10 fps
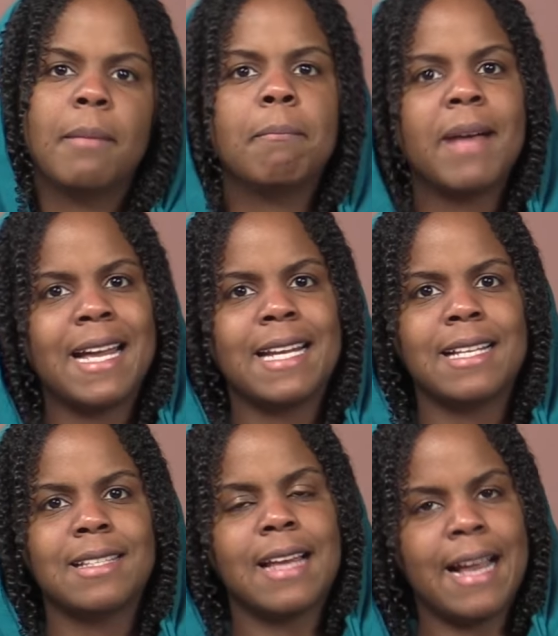
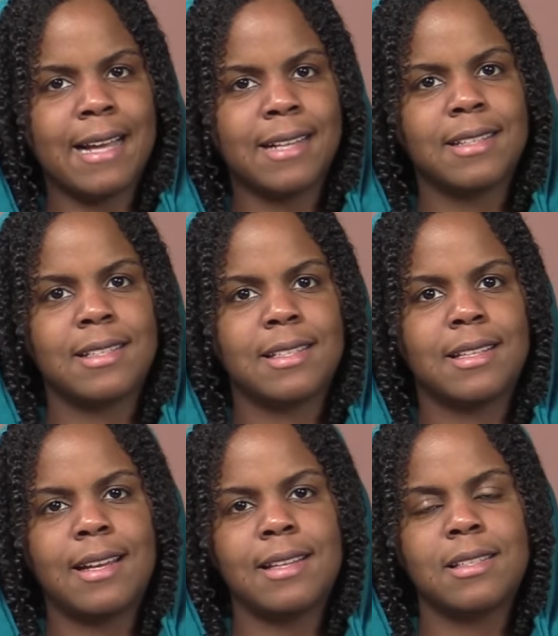Manas
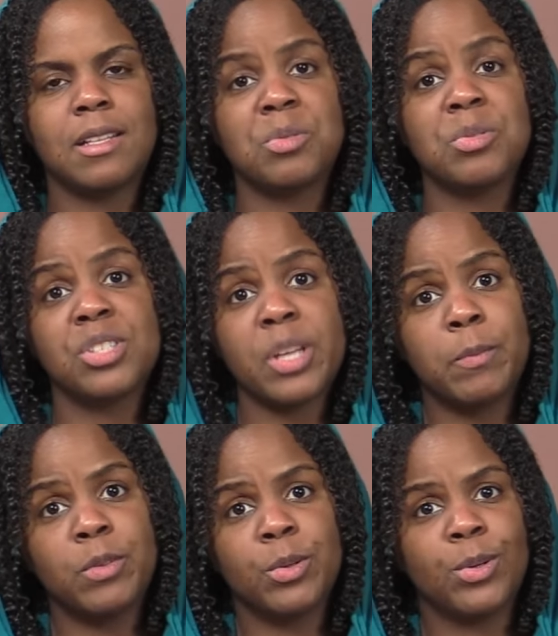acts as the
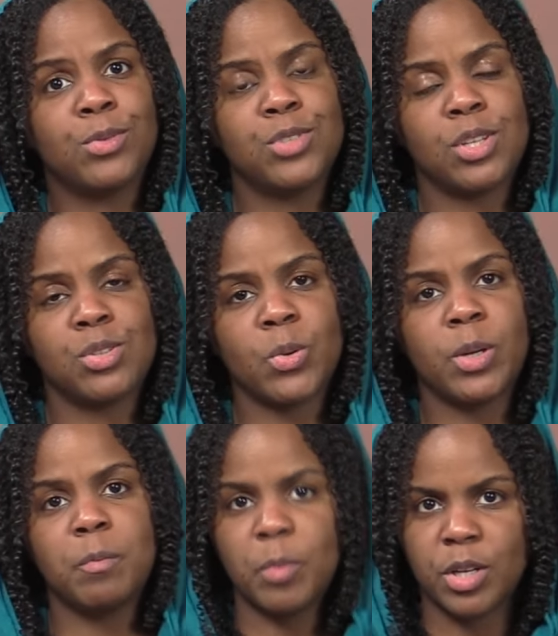receptor of
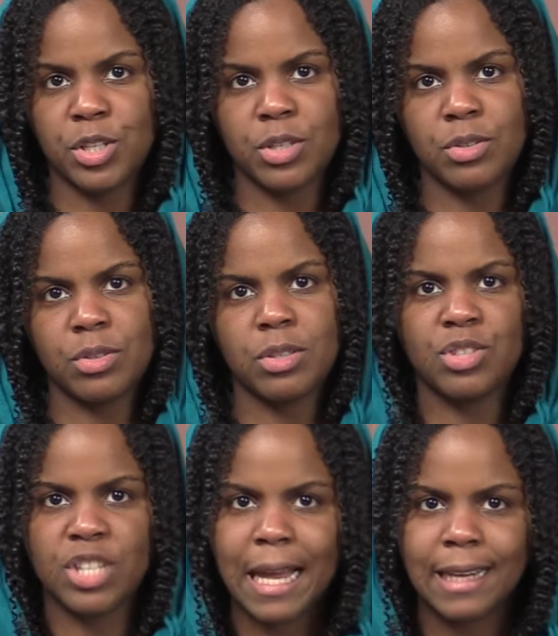sensory impressions,
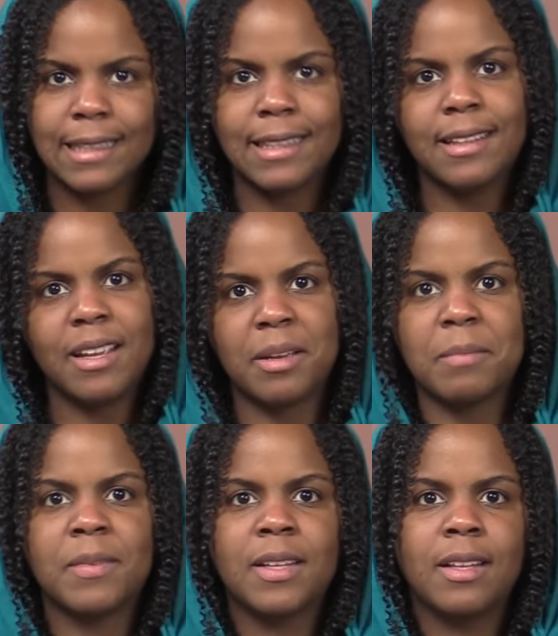channeling
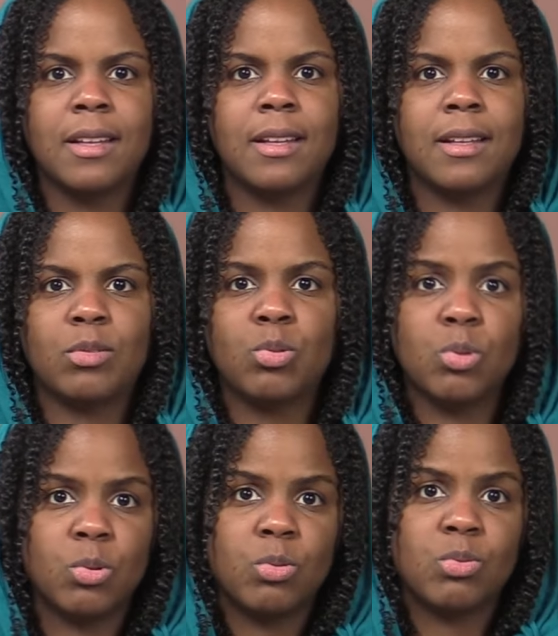them
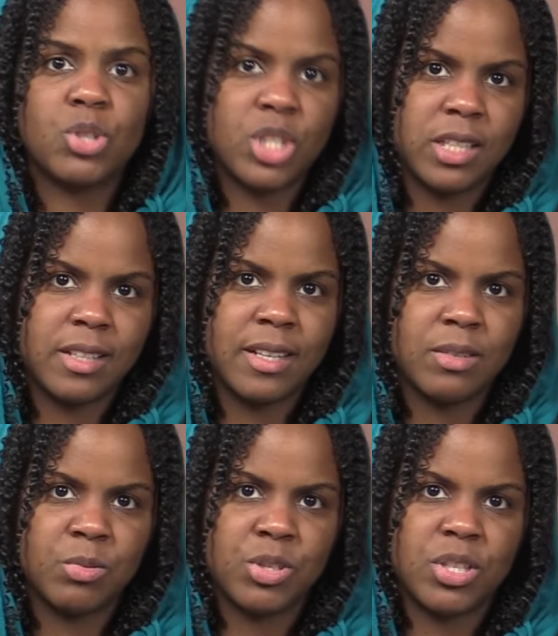to
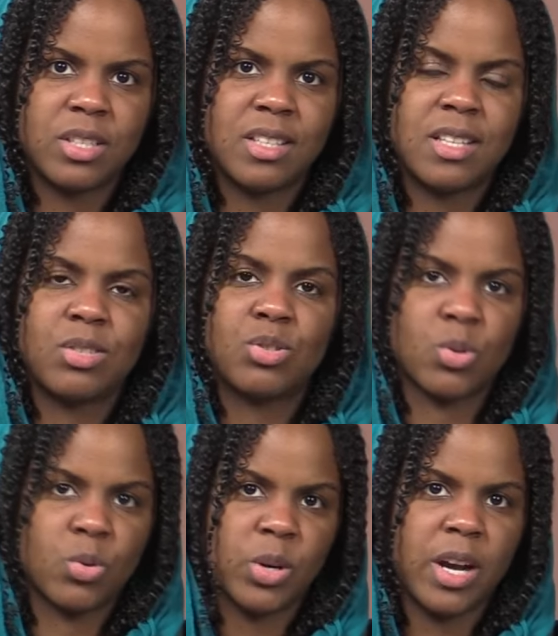citta, which is the
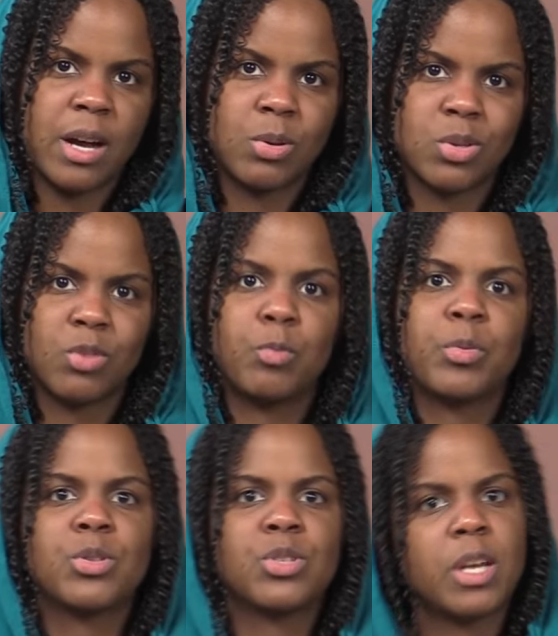storehouse of
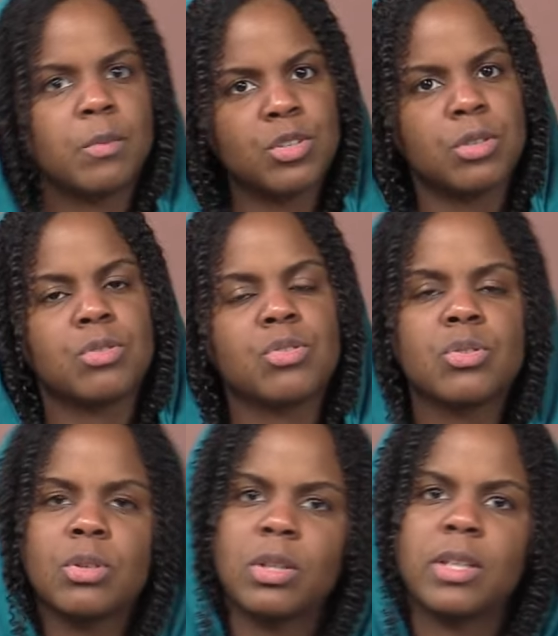
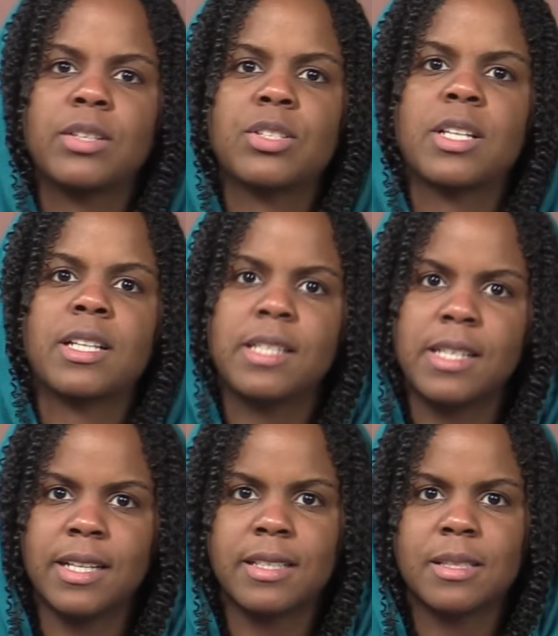perceptions, knowledge, and
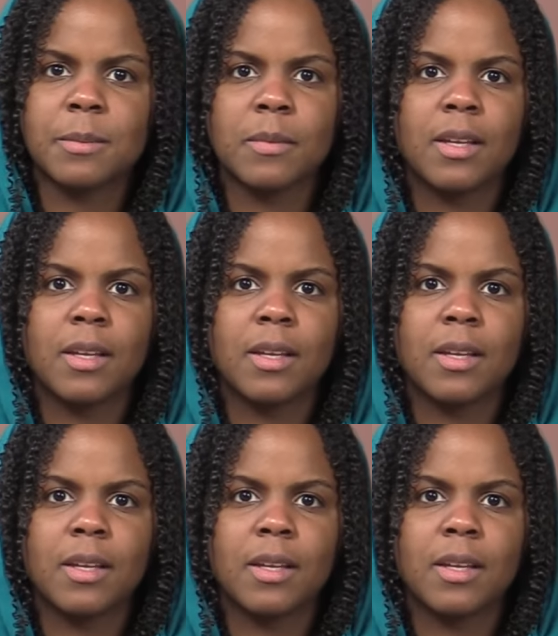ideas.